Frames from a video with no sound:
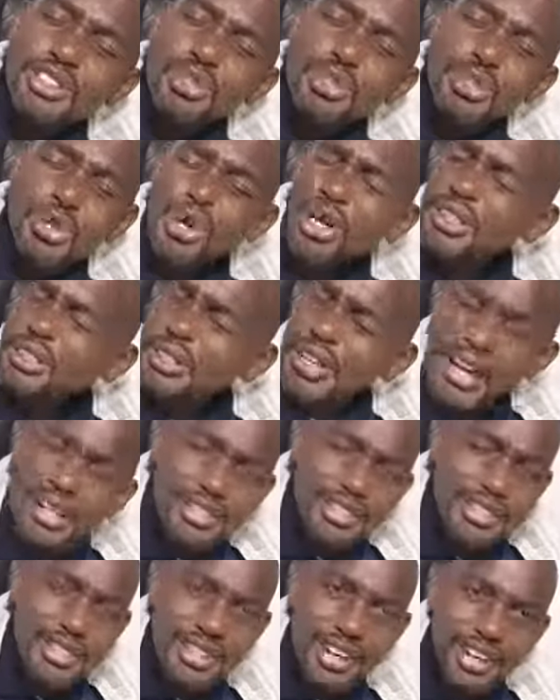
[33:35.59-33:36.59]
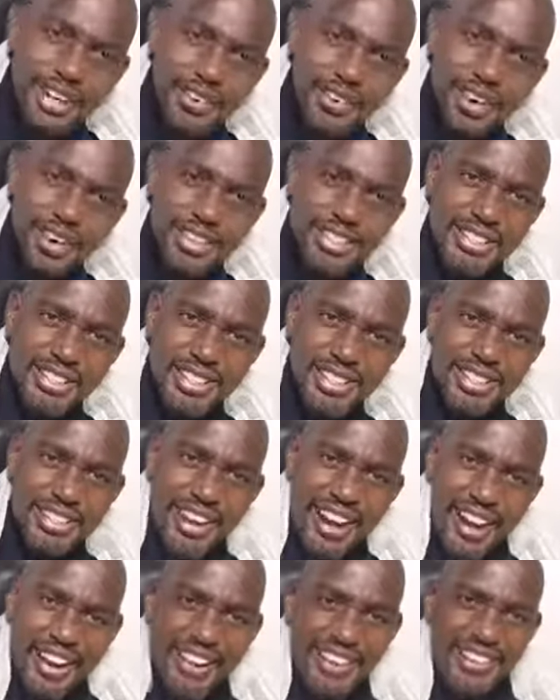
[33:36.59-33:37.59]
to your 10th generation.
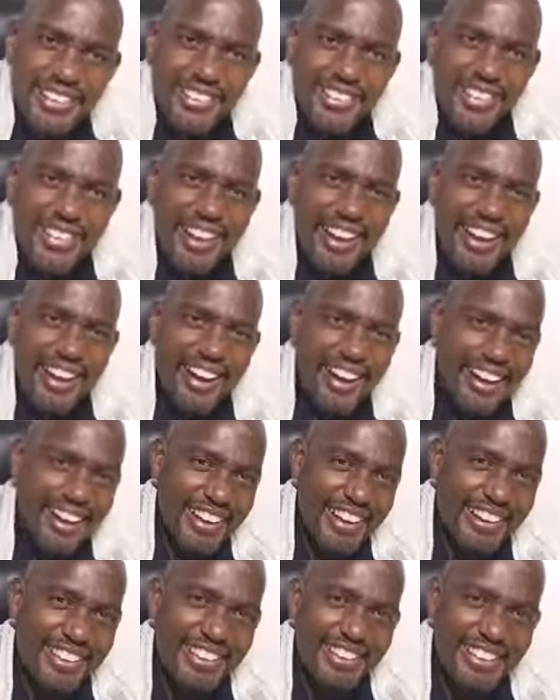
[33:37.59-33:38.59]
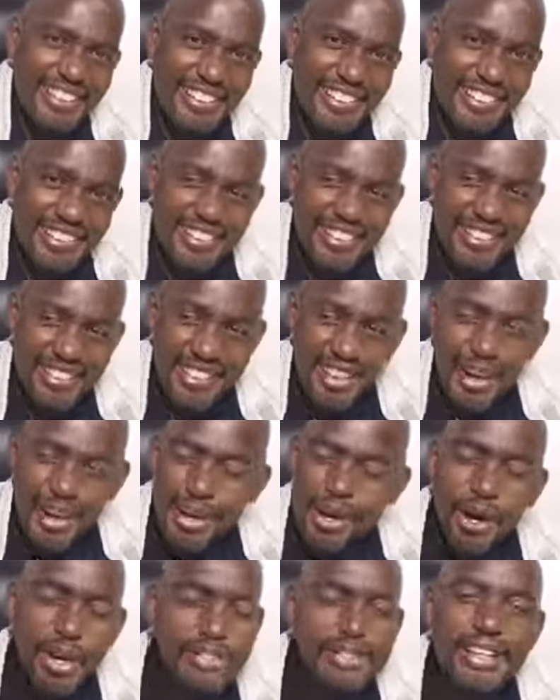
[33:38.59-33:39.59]
Hallelujah.
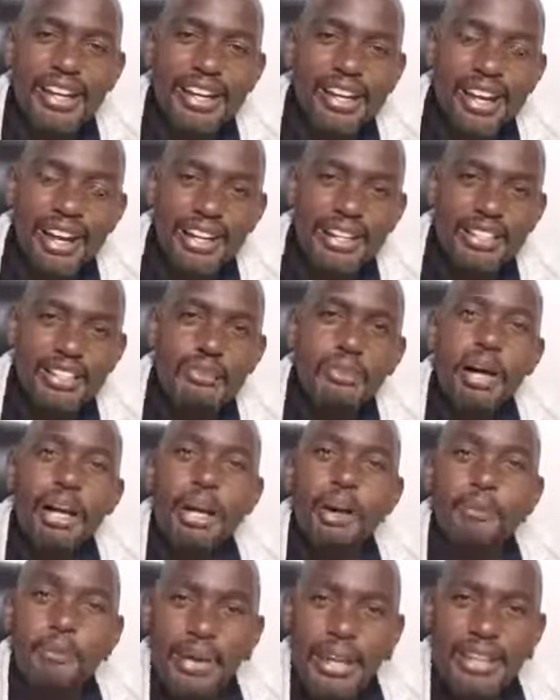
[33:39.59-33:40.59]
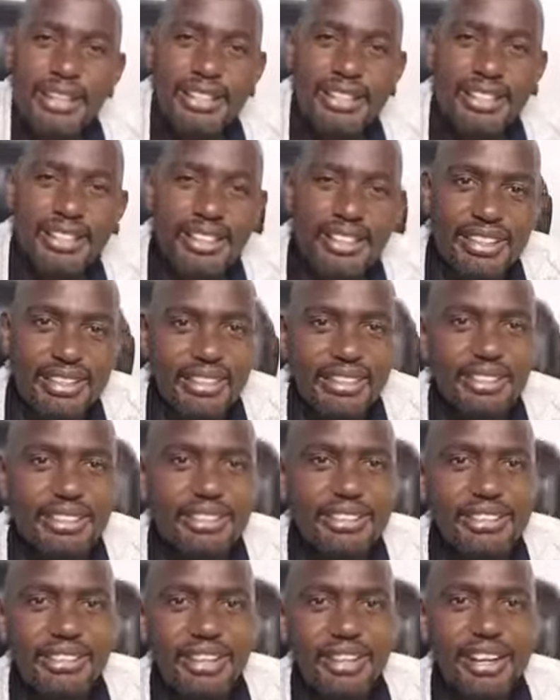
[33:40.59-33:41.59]
Not a curse, but a blessing.
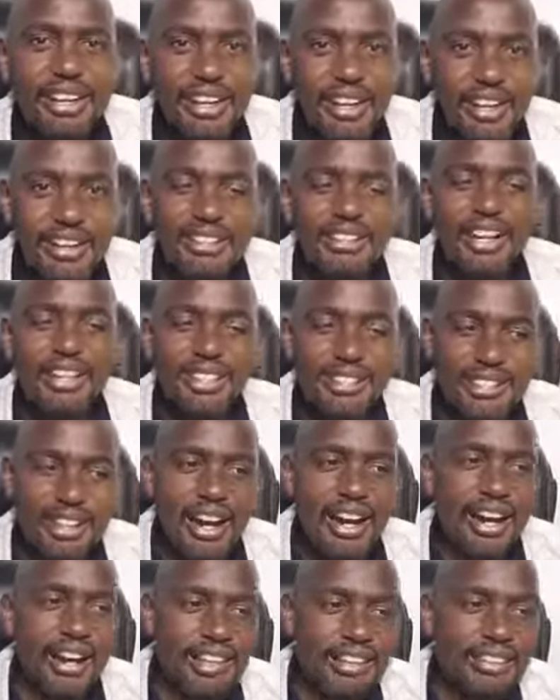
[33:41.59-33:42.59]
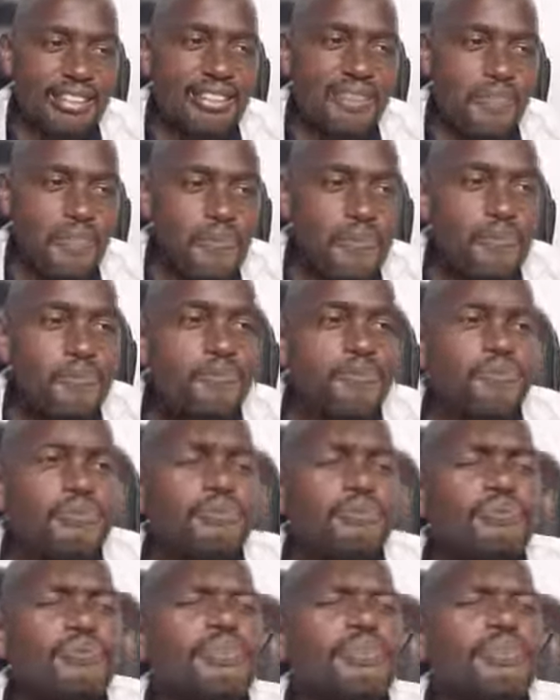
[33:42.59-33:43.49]
That's right